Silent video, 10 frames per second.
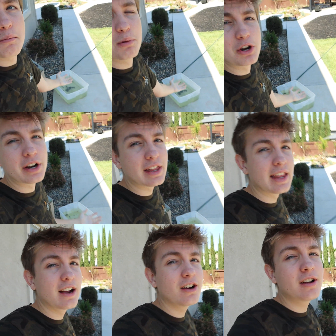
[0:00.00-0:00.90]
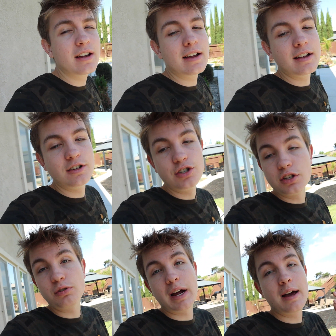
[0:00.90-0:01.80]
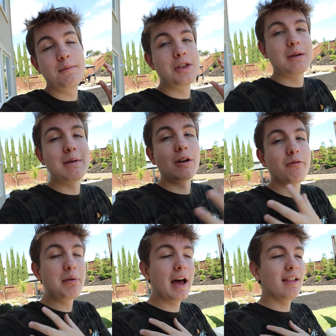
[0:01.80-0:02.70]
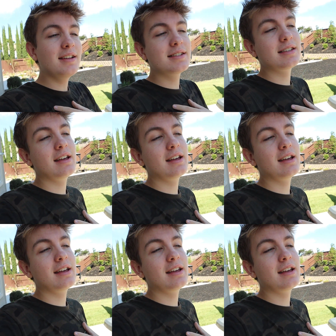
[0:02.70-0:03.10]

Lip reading: put it in there, just grab the amount of pellets.